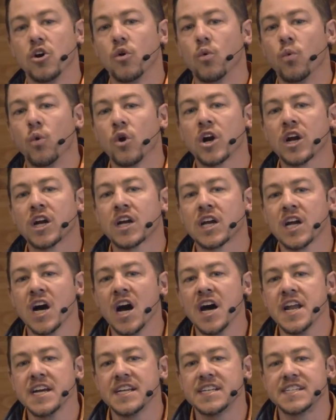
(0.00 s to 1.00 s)
We're
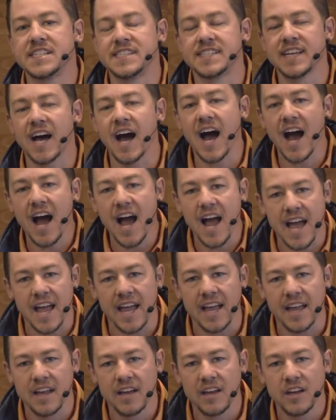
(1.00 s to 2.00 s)
gonna
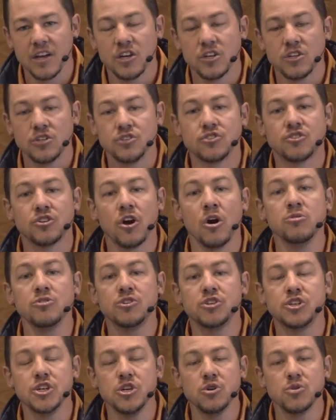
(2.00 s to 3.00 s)
die.
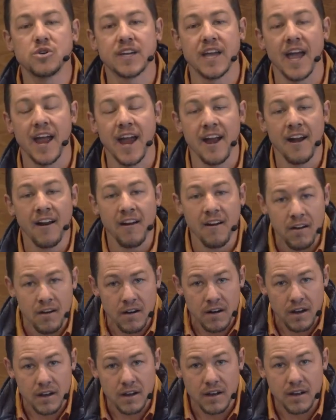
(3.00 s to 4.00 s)
Don't you
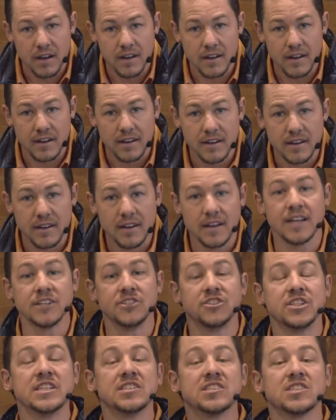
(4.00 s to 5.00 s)
care?
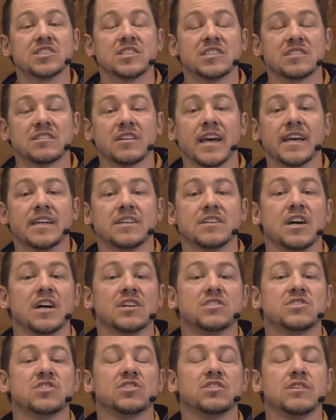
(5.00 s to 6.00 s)
And Jesus is like
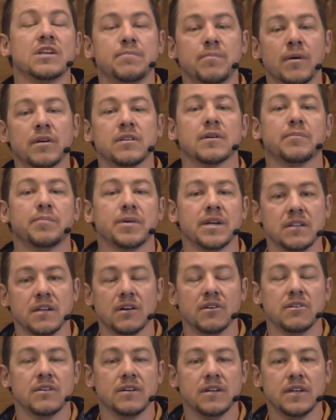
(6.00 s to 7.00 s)
asleep on the
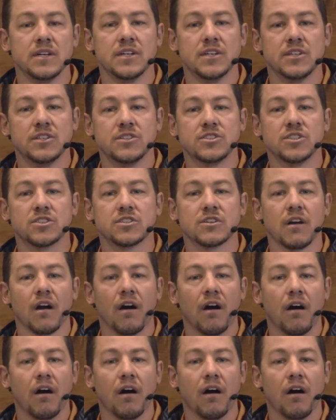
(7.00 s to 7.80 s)
pillow, just,